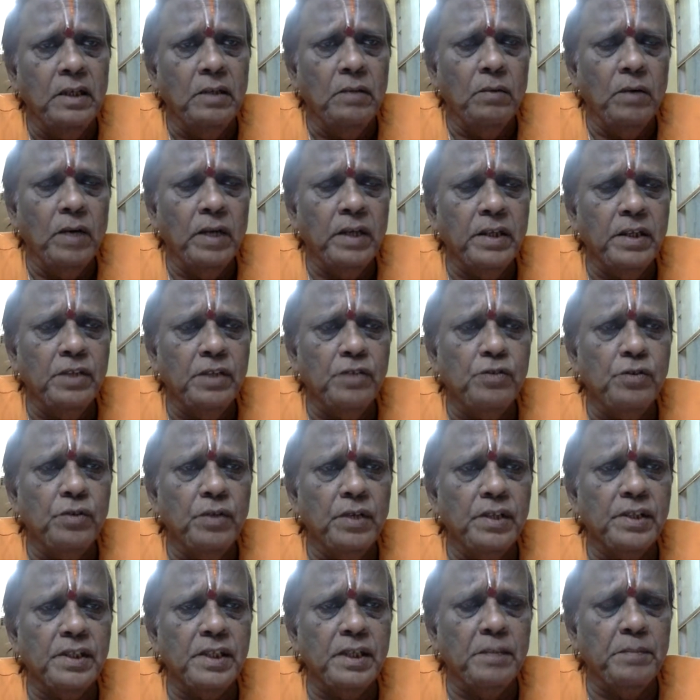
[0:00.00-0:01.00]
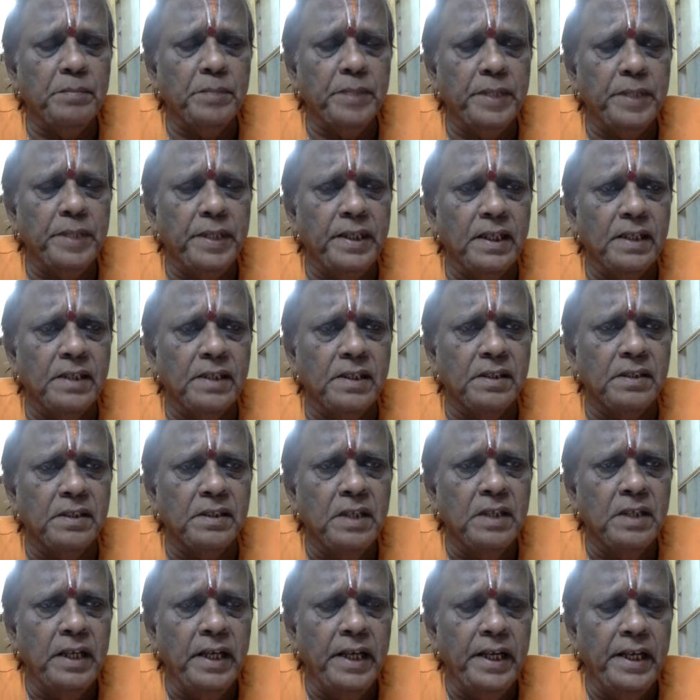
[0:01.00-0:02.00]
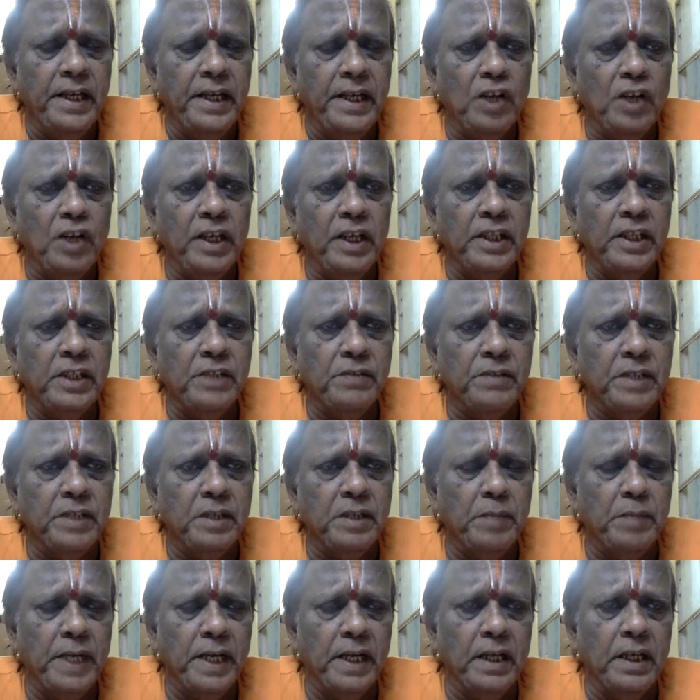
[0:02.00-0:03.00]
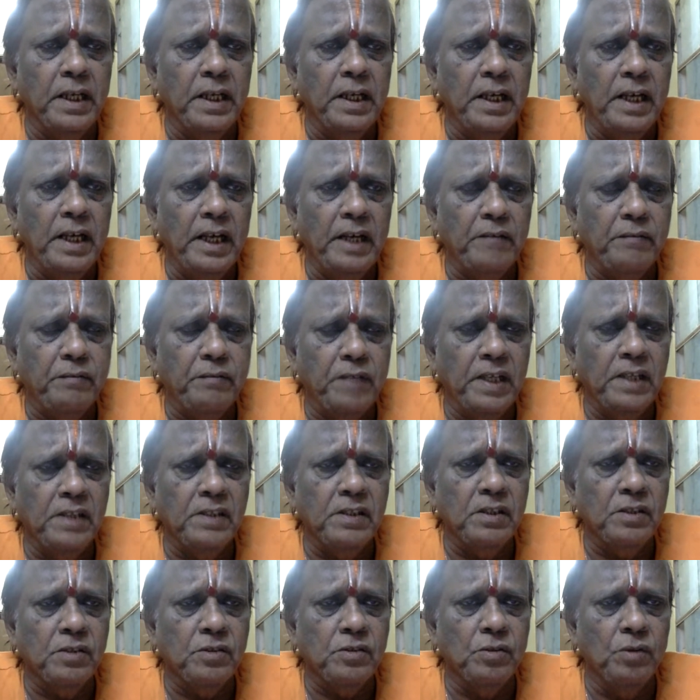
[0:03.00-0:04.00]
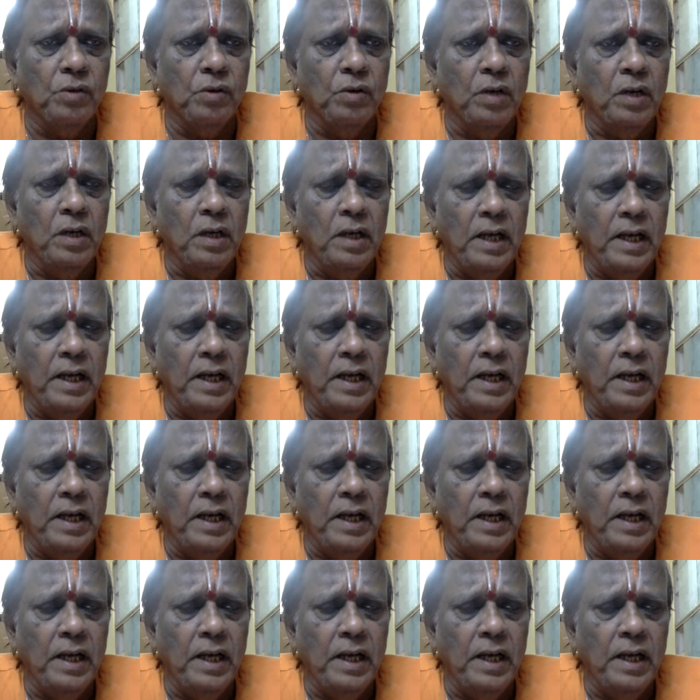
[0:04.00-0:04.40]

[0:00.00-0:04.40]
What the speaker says: what the insurance company does is it joins with the bank and files a suit